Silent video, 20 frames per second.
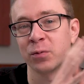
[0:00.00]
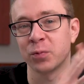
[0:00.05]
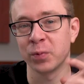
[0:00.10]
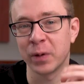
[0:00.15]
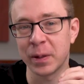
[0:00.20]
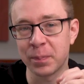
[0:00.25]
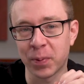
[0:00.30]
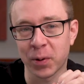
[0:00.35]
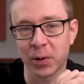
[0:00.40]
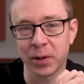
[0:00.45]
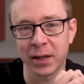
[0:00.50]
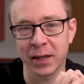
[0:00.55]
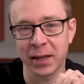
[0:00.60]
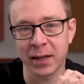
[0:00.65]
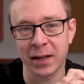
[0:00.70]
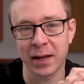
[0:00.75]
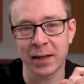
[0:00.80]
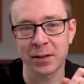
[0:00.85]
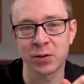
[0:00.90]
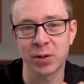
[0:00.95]
reporting
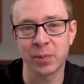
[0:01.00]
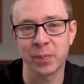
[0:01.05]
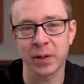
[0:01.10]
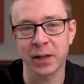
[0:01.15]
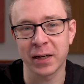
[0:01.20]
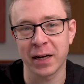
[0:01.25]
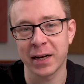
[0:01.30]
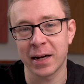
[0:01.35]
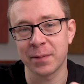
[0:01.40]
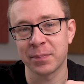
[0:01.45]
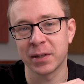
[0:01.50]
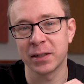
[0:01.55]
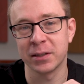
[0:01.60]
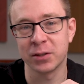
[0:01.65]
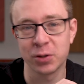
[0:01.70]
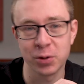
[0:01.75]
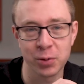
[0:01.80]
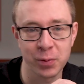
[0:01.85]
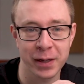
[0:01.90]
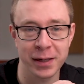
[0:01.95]
in Lansweeper can happen in
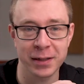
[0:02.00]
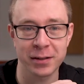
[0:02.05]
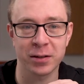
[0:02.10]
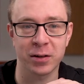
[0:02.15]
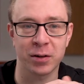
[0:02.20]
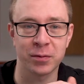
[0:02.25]
two ways.